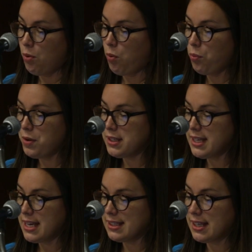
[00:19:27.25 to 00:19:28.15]
what we
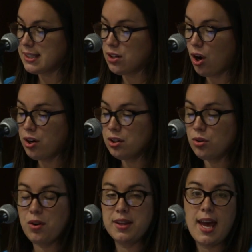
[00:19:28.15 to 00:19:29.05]
see as the
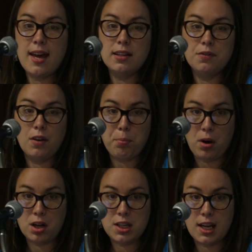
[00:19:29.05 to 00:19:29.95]
start or the end of our
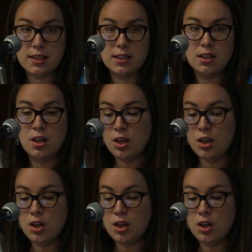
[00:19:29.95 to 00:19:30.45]
project,